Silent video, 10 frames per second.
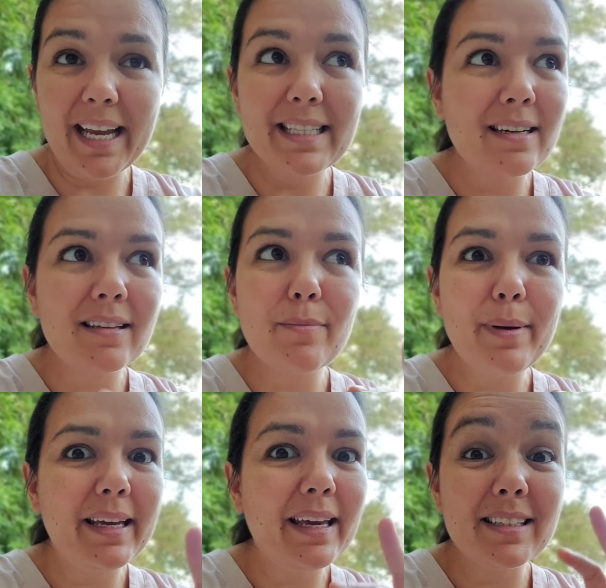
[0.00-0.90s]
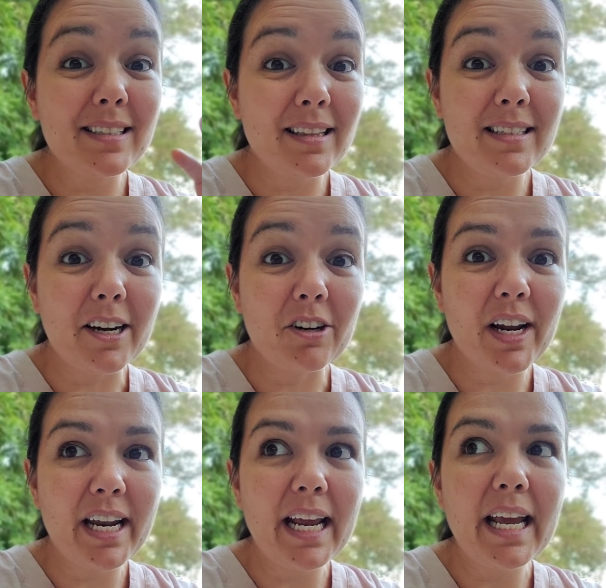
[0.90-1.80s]
It's not the baking, it's not the
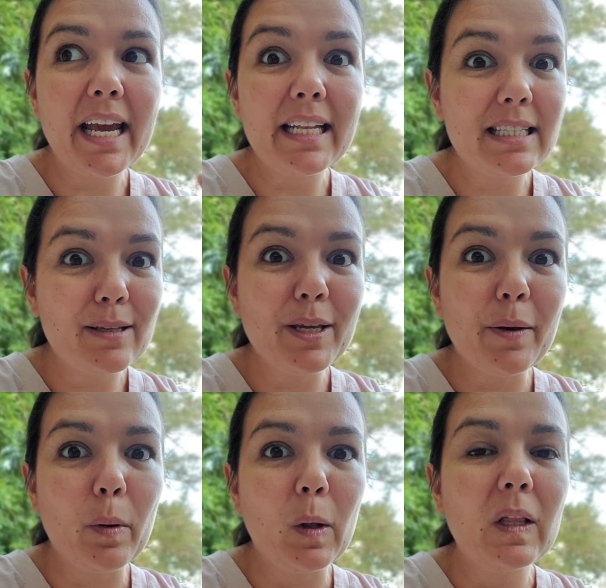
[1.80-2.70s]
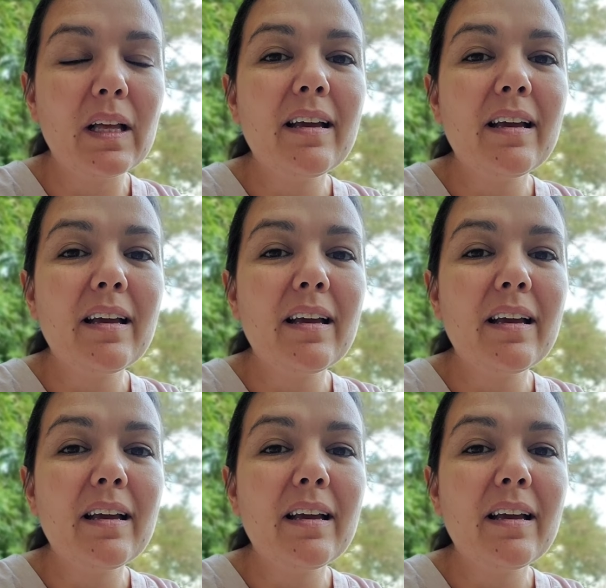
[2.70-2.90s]
decorating, it's the people.